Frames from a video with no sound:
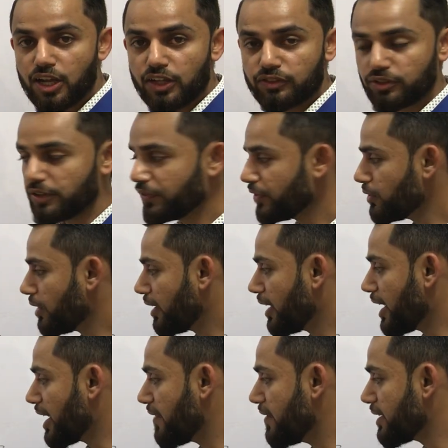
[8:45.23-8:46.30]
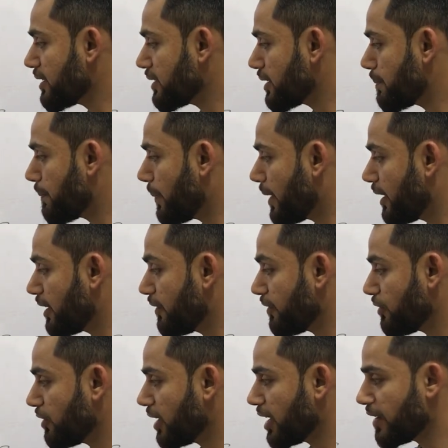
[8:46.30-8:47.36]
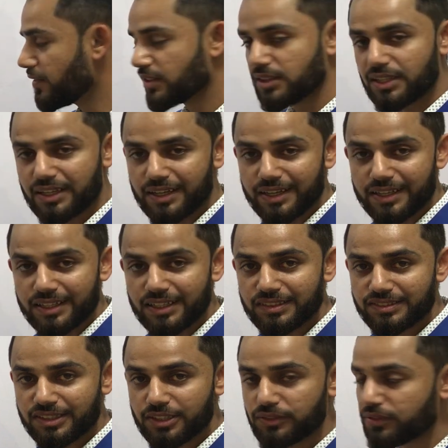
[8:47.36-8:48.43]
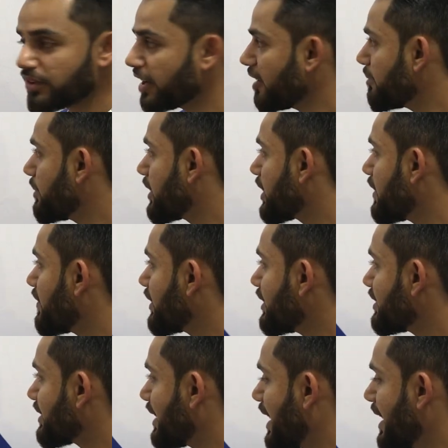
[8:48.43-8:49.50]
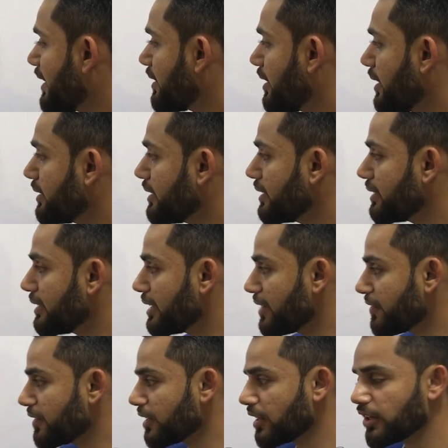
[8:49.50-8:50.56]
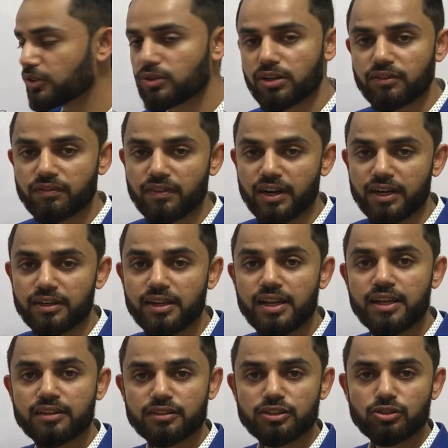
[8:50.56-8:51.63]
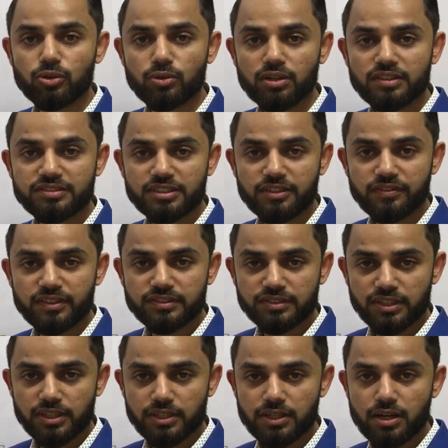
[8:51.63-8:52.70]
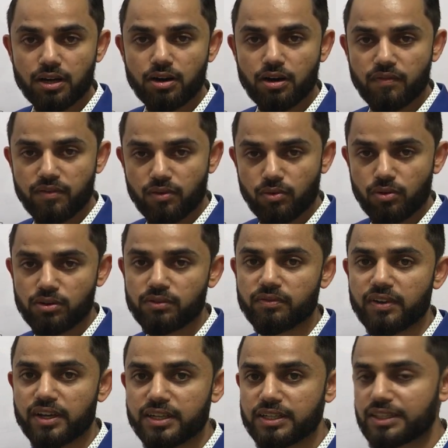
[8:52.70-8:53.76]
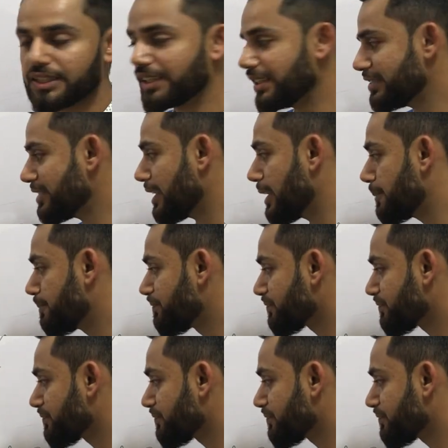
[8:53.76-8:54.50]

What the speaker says: So if you are having the radius and if you have been given the slant height, then definitely you can find the total surface area of a cone very easily.